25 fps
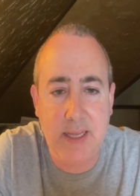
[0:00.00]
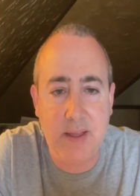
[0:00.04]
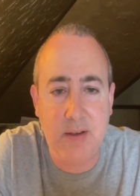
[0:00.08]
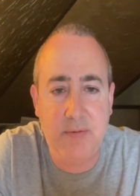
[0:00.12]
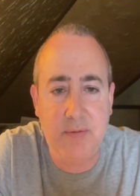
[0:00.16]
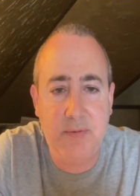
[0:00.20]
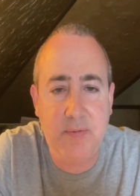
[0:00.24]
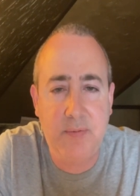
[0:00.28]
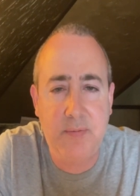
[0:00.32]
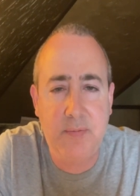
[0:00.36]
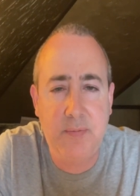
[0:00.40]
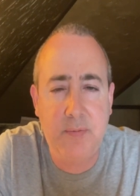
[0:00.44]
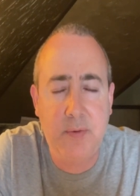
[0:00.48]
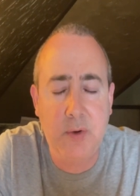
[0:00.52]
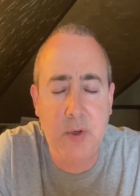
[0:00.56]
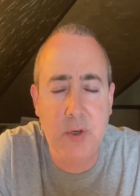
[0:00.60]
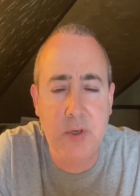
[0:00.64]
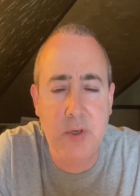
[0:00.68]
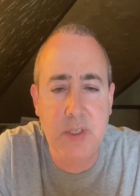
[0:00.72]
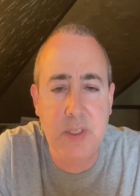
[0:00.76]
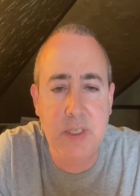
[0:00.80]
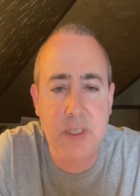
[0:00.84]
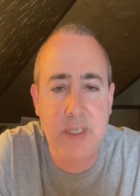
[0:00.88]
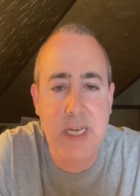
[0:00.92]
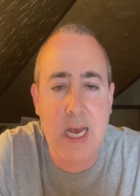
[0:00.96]
The
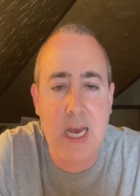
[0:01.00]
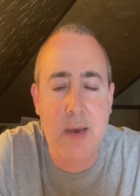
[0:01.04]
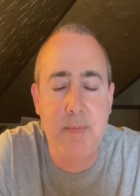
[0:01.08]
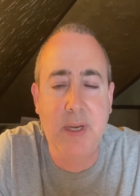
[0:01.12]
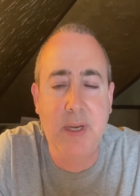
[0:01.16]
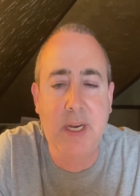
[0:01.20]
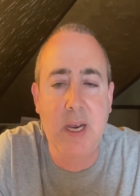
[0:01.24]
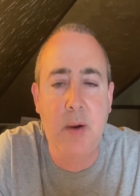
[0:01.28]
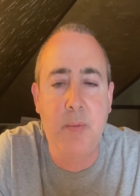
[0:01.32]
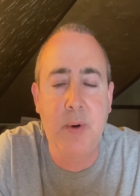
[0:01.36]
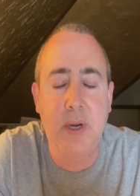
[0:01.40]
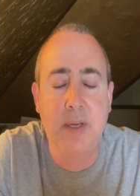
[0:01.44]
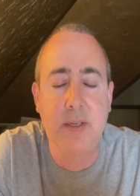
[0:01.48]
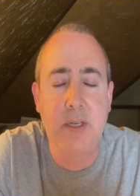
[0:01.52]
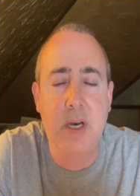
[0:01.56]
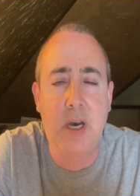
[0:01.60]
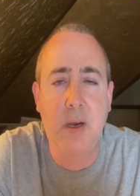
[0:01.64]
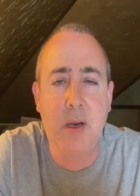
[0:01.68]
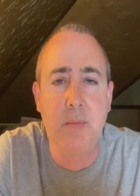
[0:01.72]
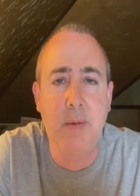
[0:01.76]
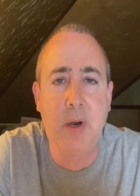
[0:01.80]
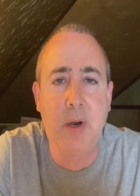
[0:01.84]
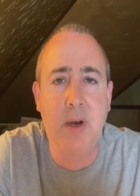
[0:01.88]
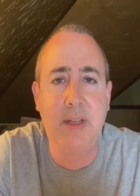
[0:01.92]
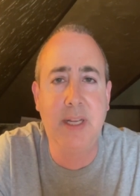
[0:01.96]
first topic I want to
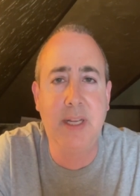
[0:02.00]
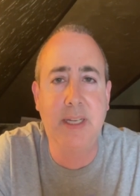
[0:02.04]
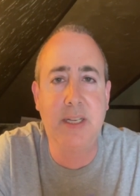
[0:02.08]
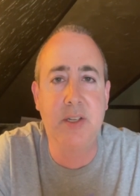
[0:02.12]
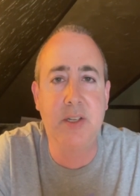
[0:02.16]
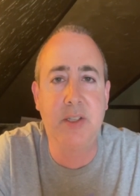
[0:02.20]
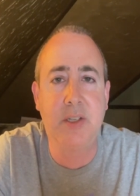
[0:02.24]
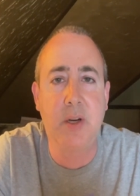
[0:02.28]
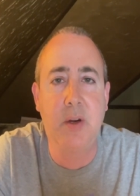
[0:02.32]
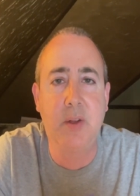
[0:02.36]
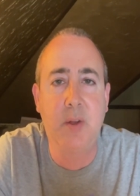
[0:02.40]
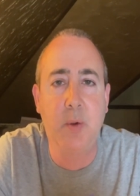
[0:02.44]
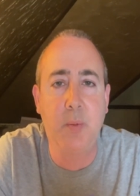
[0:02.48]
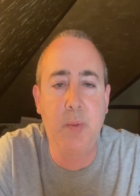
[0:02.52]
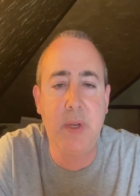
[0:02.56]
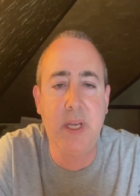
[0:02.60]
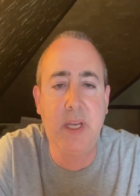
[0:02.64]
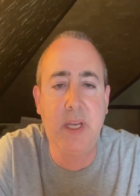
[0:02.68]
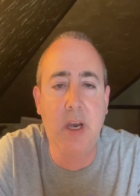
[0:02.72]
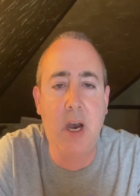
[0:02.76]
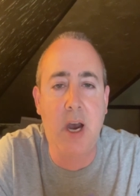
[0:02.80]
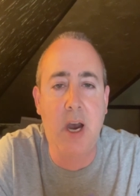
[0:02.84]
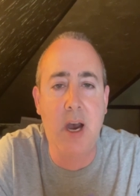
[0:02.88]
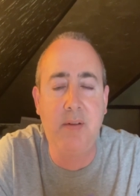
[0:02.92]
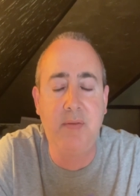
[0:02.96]
talk about, I'd like to start the
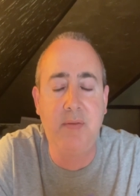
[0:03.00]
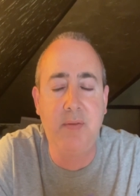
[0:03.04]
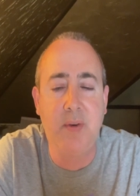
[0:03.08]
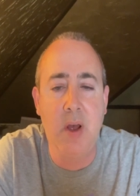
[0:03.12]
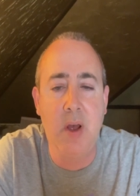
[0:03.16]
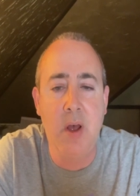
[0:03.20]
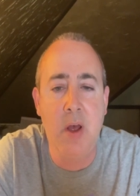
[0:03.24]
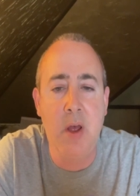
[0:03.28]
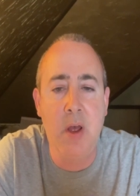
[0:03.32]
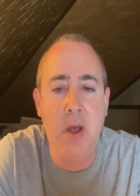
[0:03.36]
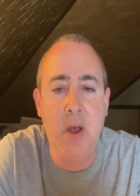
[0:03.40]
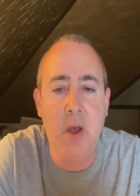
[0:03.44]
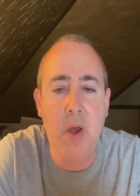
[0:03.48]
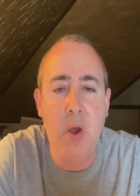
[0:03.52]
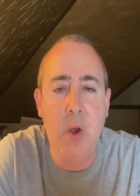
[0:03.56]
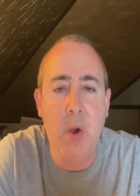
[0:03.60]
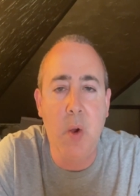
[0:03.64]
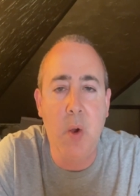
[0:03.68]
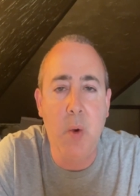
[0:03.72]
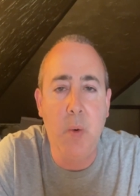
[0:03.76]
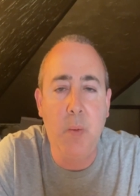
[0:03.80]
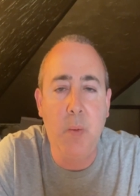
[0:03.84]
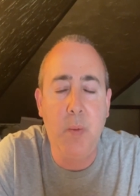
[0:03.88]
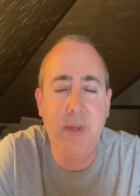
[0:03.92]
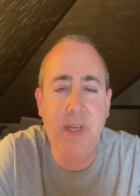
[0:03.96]
week off
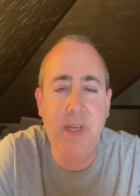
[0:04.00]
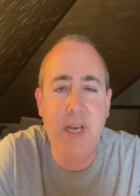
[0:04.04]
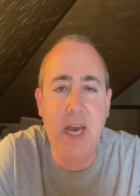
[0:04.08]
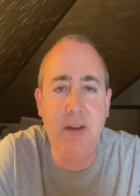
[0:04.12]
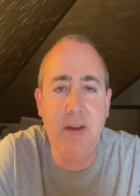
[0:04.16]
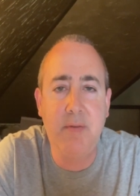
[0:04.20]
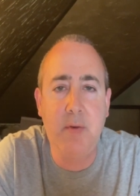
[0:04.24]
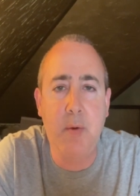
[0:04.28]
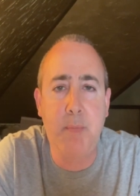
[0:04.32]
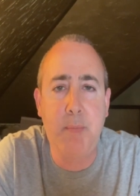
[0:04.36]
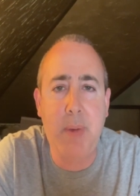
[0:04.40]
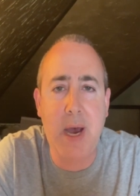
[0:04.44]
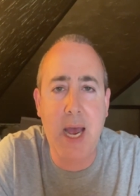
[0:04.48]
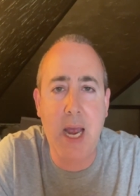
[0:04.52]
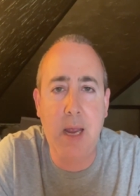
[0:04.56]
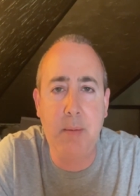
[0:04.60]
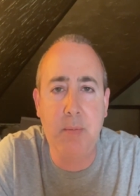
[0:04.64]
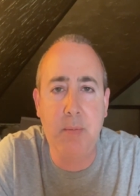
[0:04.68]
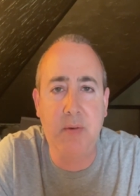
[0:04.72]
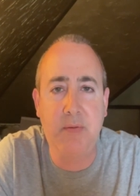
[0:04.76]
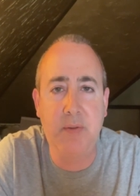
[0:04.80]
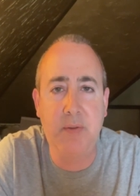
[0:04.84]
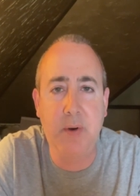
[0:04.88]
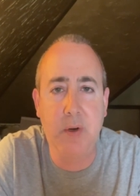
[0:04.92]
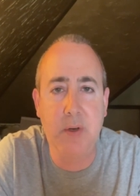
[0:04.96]
with kind of a
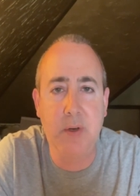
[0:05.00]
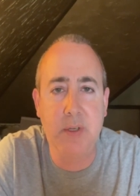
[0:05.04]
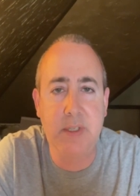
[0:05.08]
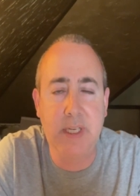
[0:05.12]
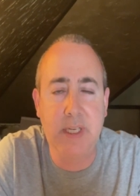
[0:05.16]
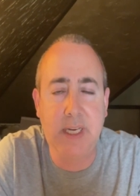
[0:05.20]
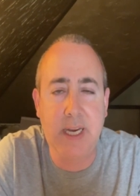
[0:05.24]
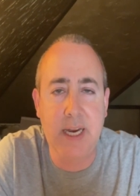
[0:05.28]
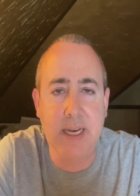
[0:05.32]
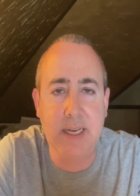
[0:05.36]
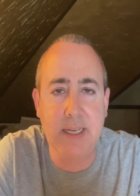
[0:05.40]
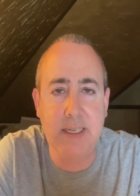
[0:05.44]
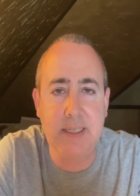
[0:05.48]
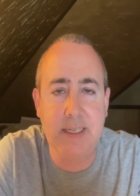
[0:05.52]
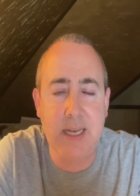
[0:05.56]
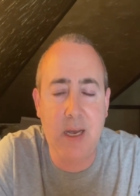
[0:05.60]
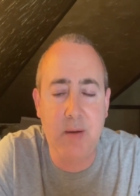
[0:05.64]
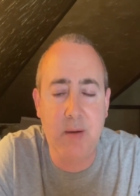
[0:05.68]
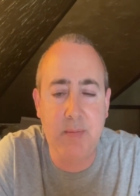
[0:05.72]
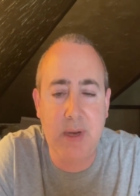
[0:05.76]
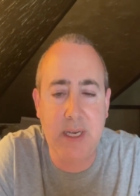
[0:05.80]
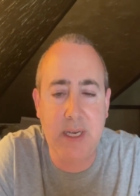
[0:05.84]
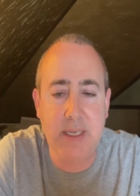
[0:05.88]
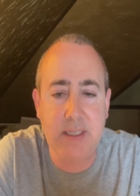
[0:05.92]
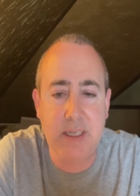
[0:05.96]
Bible verse to kind of
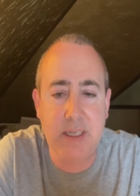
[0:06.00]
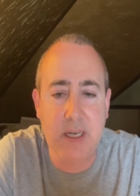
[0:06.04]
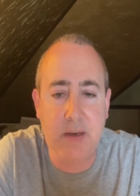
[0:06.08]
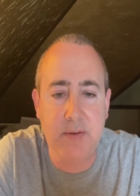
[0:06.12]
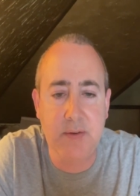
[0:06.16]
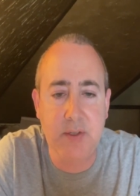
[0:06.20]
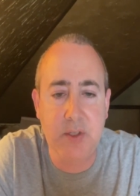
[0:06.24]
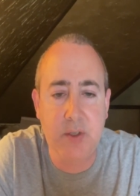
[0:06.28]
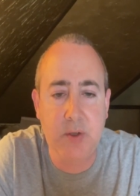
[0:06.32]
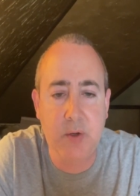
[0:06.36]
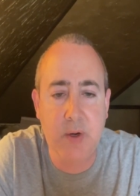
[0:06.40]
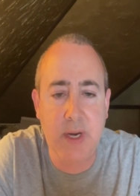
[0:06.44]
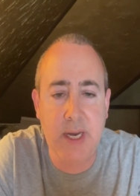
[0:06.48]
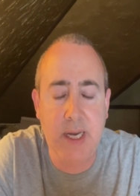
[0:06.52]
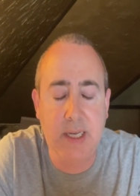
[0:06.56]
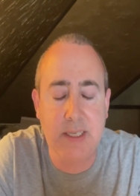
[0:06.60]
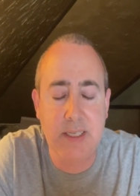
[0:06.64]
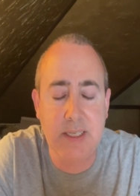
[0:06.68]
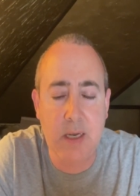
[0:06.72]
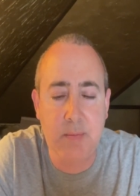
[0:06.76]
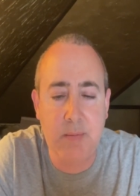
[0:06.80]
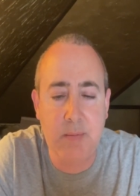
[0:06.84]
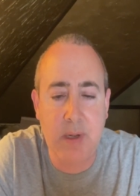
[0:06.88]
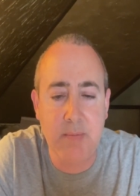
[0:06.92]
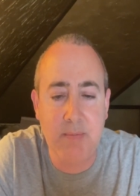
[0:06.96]
set myself straight,
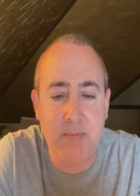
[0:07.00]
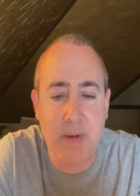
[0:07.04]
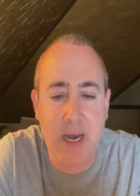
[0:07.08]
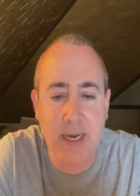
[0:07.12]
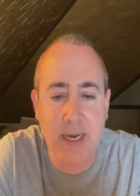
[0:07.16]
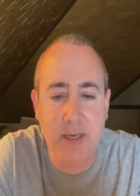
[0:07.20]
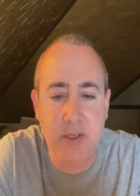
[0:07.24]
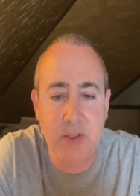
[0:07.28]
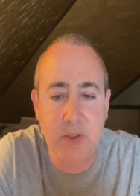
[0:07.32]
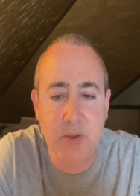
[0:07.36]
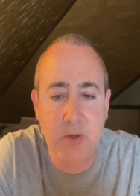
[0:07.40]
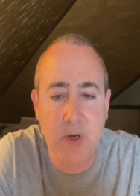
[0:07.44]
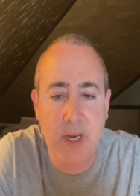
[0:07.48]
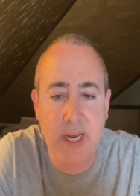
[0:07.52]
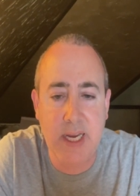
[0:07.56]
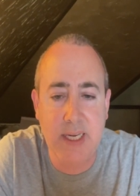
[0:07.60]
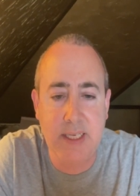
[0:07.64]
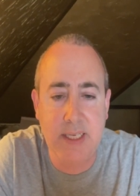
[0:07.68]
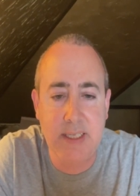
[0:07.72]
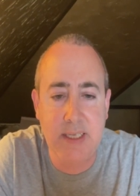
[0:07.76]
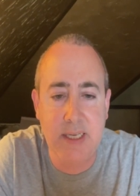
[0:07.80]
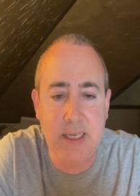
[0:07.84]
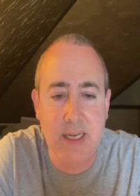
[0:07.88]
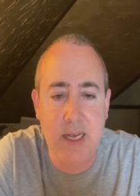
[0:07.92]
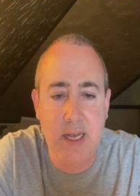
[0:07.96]
set my mind
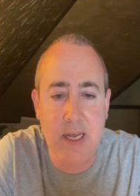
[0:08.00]
straight,